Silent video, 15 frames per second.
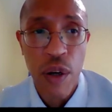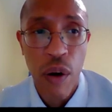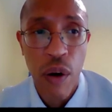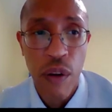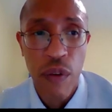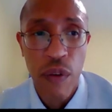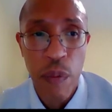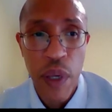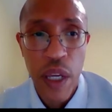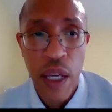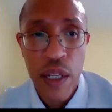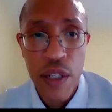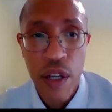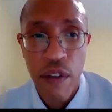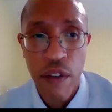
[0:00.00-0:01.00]
also be
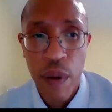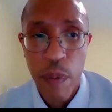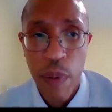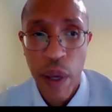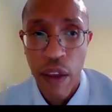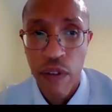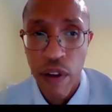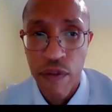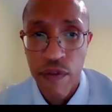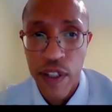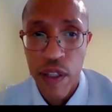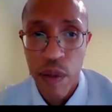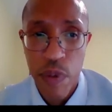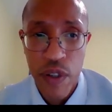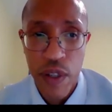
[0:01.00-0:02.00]
at shelf capacity
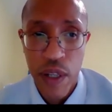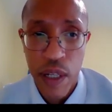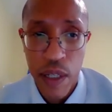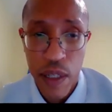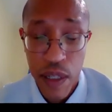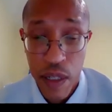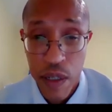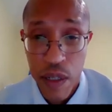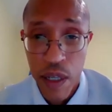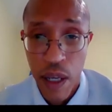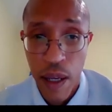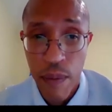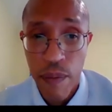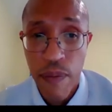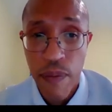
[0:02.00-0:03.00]
50% of the
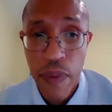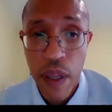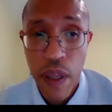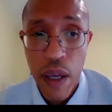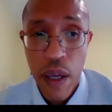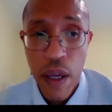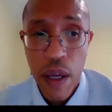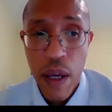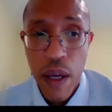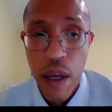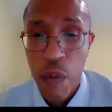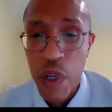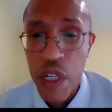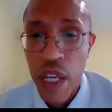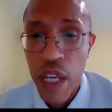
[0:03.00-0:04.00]
time.
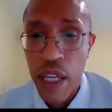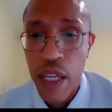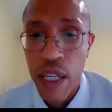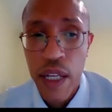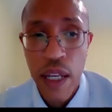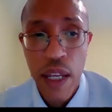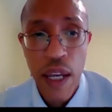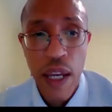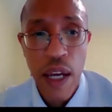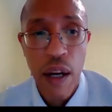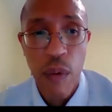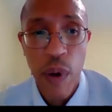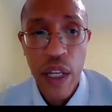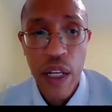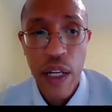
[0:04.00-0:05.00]
And we take in a
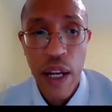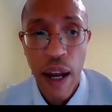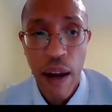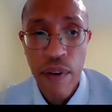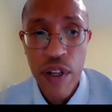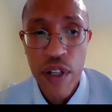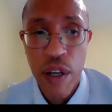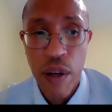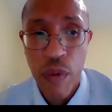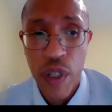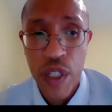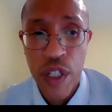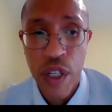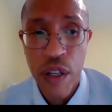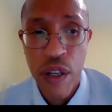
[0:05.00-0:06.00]
weighted average, and we
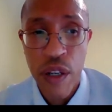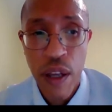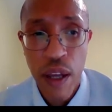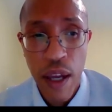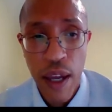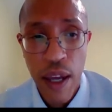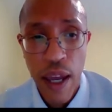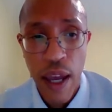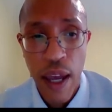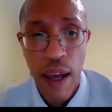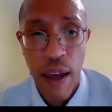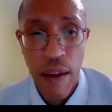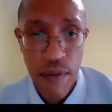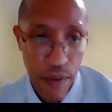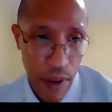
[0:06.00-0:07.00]
should
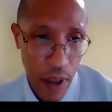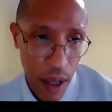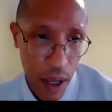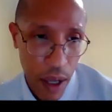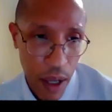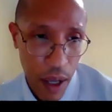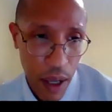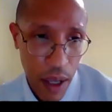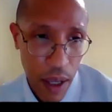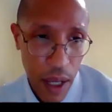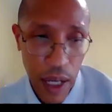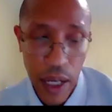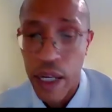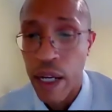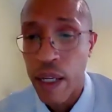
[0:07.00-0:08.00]
have
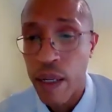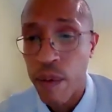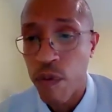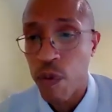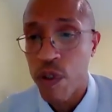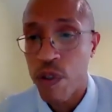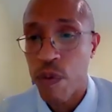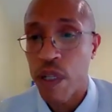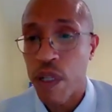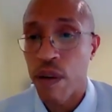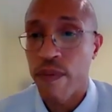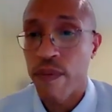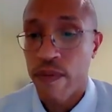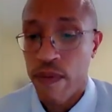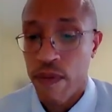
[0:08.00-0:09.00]
8 items, which we did.